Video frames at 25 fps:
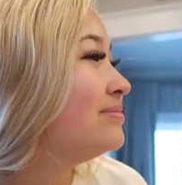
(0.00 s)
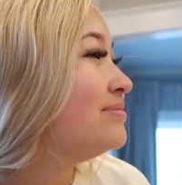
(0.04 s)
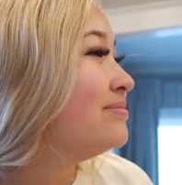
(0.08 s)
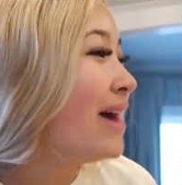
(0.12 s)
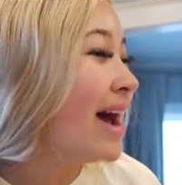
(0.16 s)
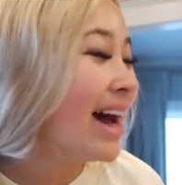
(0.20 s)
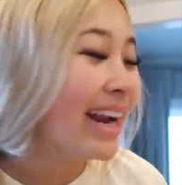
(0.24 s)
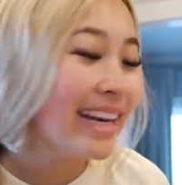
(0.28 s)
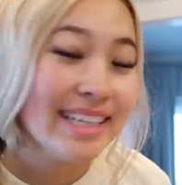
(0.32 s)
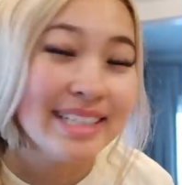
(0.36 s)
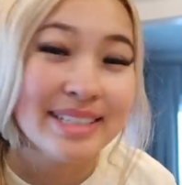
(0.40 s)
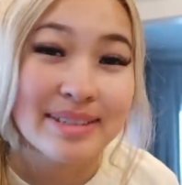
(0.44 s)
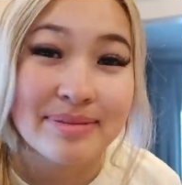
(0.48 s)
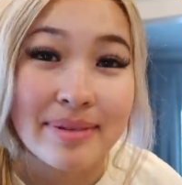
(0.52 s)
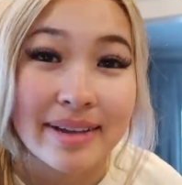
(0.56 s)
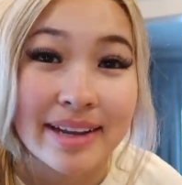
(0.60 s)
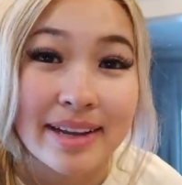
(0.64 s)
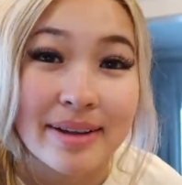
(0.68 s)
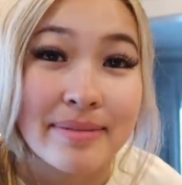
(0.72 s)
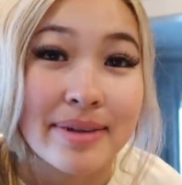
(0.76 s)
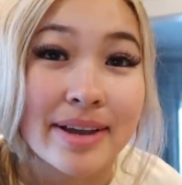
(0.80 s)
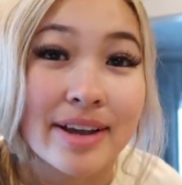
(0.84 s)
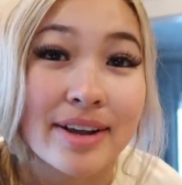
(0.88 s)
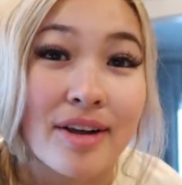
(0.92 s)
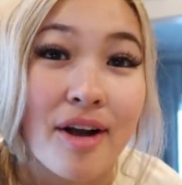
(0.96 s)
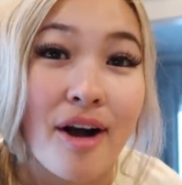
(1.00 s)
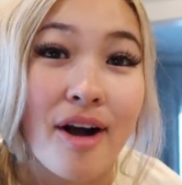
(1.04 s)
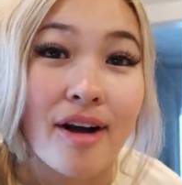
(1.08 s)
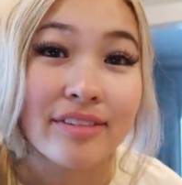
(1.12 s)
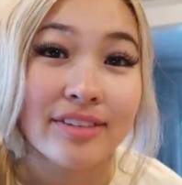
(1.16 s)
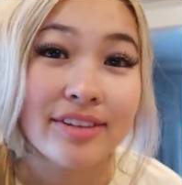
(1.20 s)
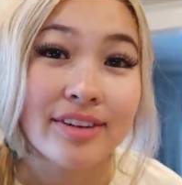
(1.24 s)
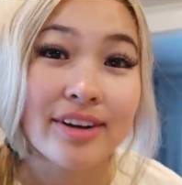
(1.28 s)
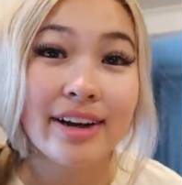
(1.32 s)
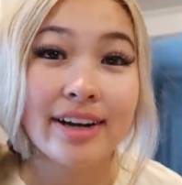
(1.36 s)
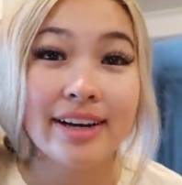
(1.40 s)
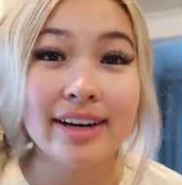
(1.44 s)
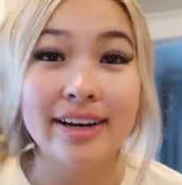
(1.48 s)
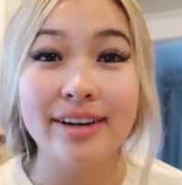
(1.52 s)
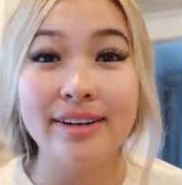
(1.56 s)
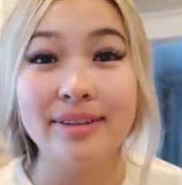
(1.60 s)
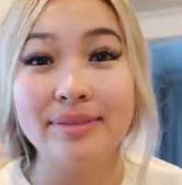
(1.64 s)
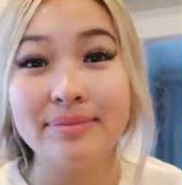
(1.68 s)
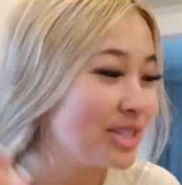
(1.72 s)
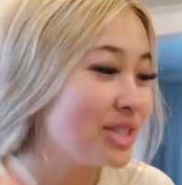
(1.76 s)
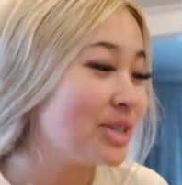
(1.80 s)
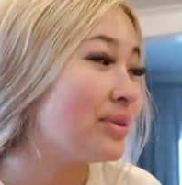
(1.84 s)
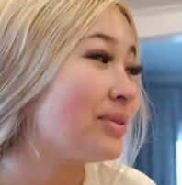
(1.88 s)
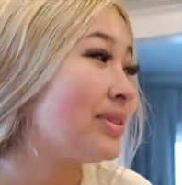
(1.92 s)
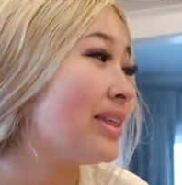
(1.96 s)
Maddie's making me a coffee right now,
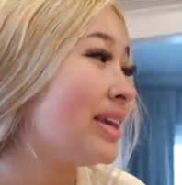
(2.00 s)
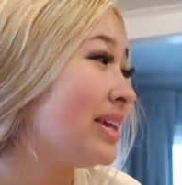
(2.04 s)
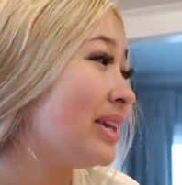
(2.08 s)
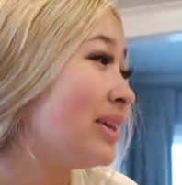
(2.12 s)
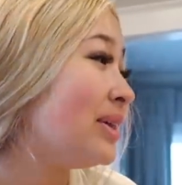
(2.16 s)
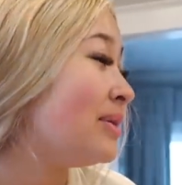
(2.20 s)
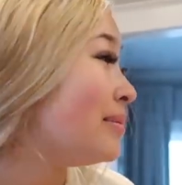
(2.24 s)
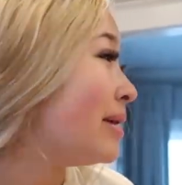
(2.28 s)
so thank you,